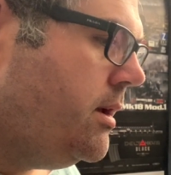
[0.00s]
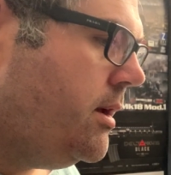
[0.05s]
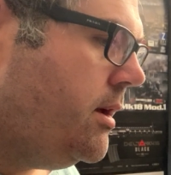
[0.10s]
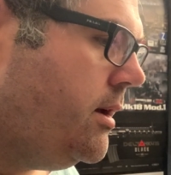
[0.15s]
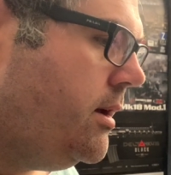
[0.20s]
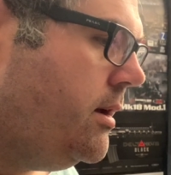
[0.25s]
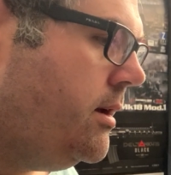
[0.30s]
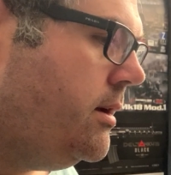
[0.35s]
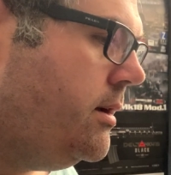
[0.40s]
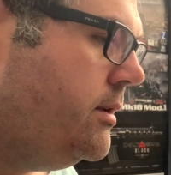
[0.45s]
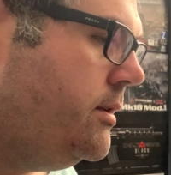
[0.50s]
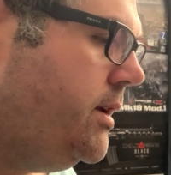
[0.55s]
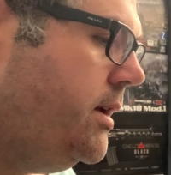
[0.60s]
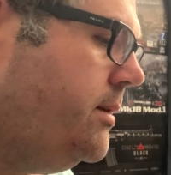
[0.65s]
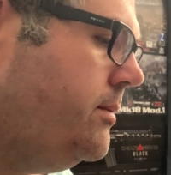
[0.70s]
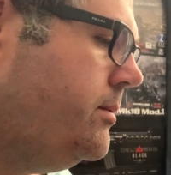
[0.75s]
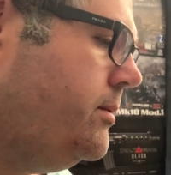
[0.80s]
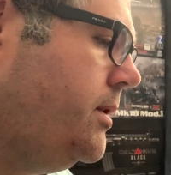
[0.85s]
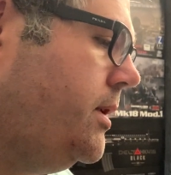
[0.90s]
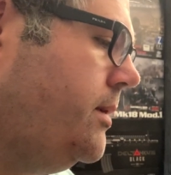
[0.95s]
yeah,
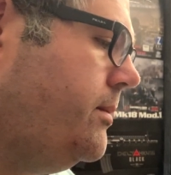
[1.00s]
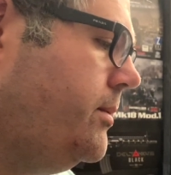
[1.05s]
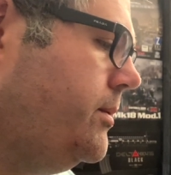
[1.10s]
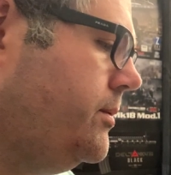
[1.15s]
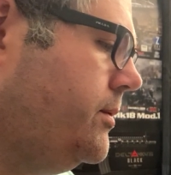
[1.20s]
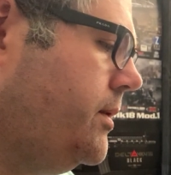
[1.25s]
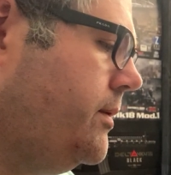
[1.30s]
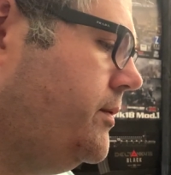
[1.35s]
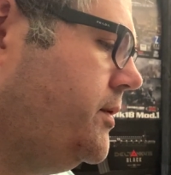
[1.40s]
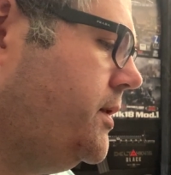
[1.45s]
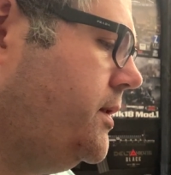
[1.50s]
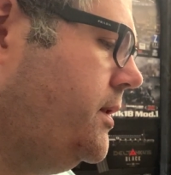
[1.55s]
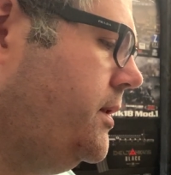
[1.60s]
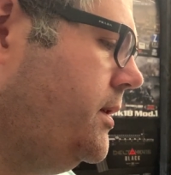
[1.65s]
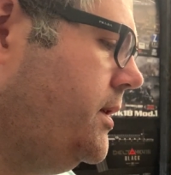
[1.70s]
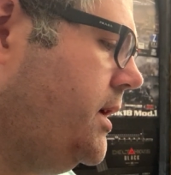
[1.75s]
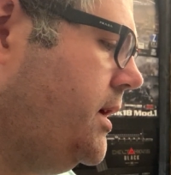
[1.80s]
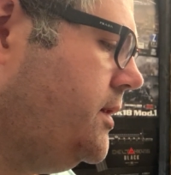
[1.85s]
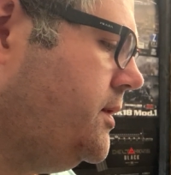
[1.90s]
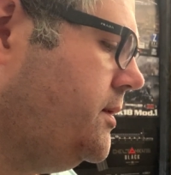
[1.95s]
we'll obviously
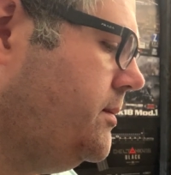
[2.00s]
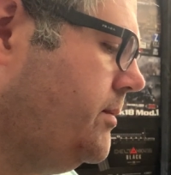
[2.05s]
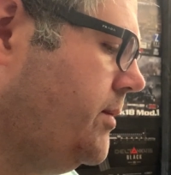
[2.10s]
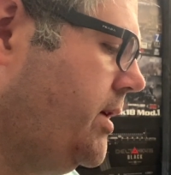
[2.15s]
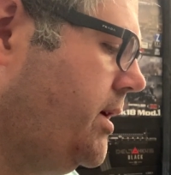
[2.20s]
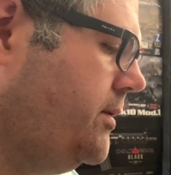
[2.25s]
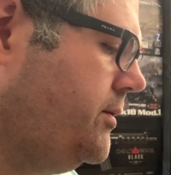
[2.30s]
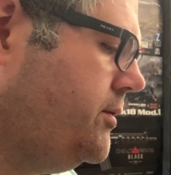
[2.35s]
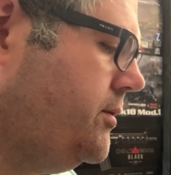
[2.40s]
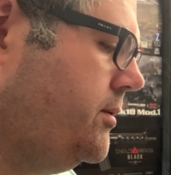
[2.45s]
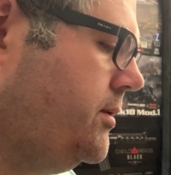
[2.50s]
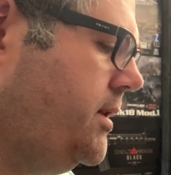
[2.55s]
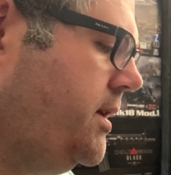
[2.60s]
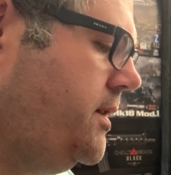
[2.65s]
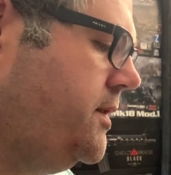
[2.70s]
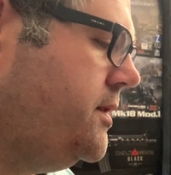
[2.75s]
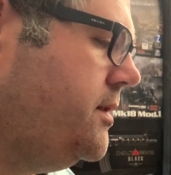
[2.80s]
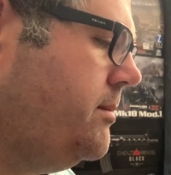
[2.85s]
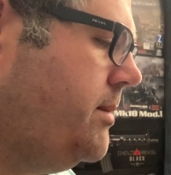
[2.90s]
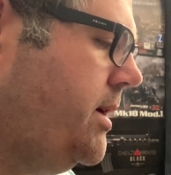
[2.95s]
get some rounds through
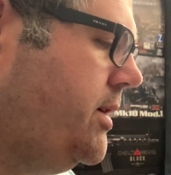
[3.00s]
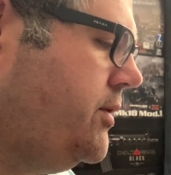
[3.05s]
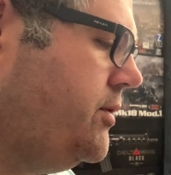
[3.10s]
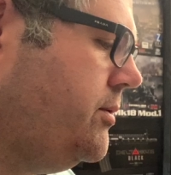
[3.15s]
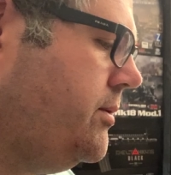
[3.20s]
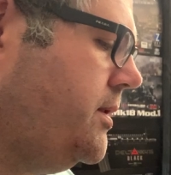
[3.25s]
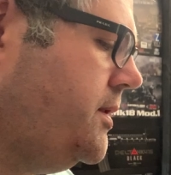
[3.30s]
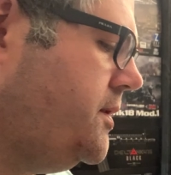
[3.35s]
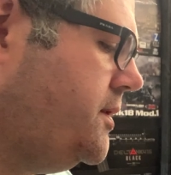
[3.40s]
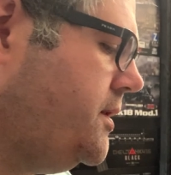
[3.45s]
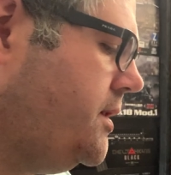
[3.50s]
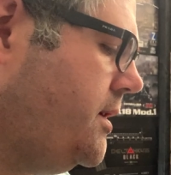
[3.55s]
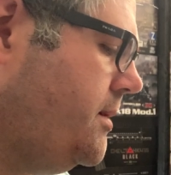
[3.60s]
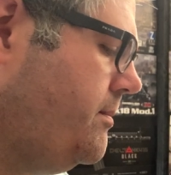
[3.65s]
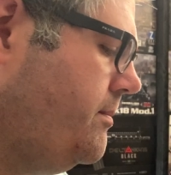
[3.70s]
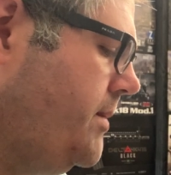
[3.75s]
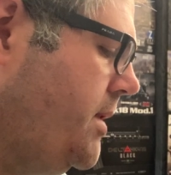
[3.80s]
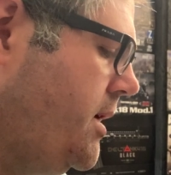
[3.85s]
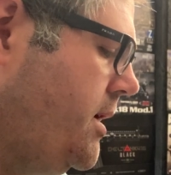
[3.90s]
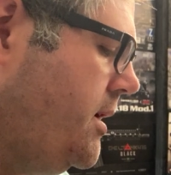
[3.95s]
this and make sure it's
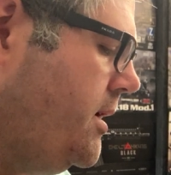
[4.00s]
you